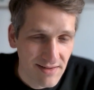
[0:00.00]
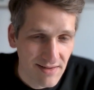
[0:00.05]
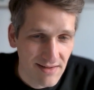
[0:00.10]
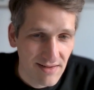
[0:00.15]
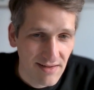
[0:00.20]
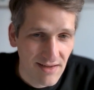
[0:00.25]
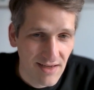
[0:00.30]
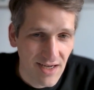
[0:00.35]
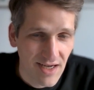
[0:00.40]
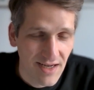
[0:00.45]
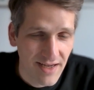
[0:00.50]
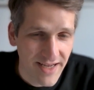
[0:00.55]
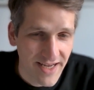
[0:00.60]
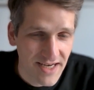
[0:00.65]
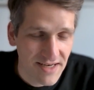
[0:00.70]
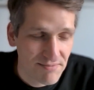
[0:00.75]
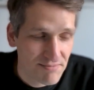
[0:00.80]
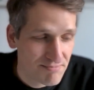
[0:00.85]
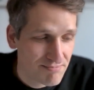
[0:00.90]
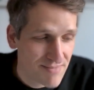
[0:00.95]

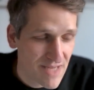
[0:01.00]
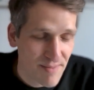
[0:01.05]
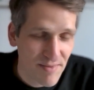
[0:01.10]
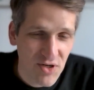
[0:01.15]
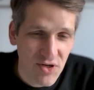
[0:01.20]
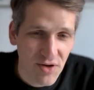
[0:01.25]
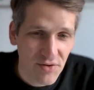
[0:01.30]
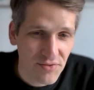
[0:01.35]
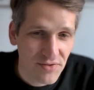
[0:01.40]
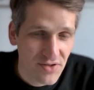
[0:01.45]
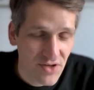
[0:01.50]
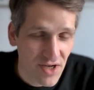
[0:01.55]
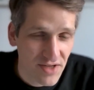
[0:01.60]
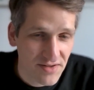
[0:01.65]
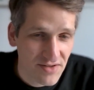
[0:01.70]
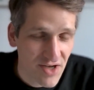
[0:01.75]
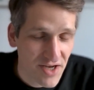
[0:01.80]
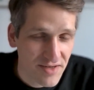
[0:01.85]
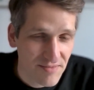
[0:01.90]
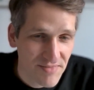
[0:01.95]
and maybe
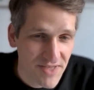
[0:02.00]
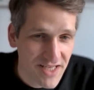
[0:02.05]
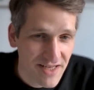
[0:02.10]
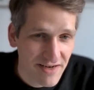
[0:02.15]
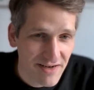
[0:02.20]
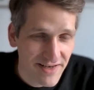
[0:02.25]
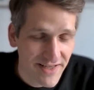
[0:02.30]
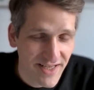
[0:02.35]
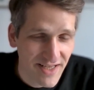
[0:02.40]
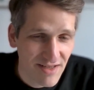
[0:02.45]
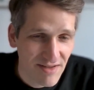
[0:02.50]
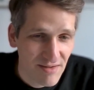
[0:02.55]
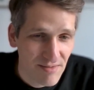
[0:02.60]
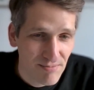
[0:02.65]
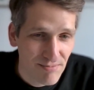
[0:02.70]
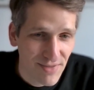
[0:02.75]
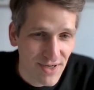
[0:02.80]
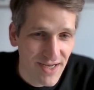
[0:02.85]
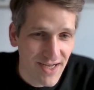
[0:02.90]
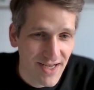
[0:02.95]
not immediately,
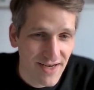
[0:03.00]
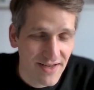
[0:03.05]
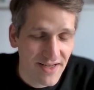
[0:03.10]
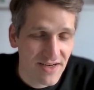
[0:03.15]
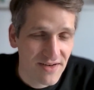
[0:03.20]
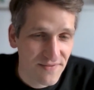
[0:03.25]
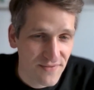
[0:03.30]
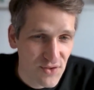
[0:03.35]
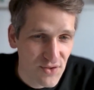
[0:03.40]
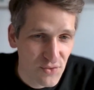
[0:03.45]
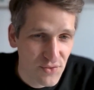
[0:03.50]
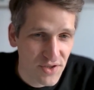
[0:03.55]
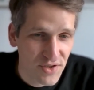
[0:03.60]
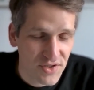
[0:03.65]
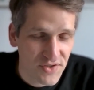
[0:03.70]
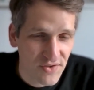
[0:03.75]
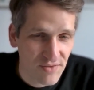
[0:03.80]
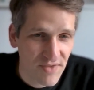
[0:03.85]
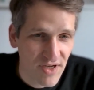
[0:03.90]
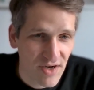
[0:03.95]
but in a few
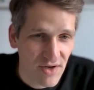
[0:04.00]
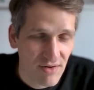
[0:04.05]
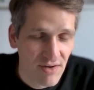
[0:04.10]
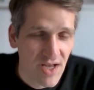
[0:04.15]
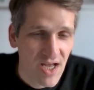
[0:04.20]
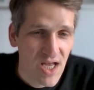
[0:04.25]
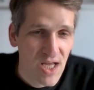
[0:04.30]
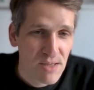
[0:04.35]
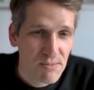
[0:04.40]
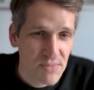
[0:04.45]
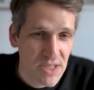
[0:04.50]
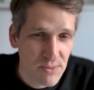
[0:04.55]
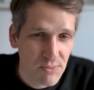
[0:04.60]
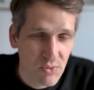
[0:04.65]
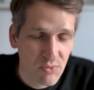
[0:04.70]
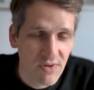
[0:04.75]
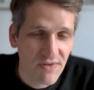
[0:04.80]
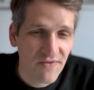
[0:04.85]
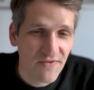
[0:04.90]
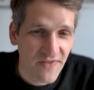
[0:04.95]
years from now,
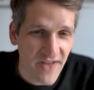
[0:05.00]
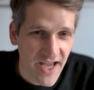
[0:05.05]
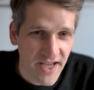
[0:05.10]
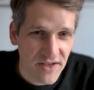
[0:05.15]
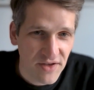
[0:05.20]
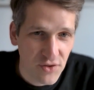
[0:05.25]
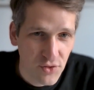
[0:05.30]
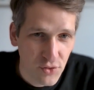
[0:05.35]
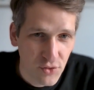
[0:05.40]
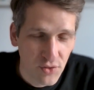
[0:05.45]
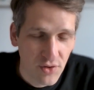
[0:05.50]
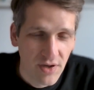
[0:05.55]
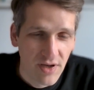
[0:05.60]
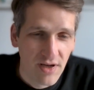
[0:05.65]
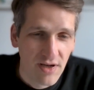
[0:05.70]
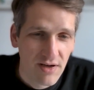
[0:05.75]
people will thank you.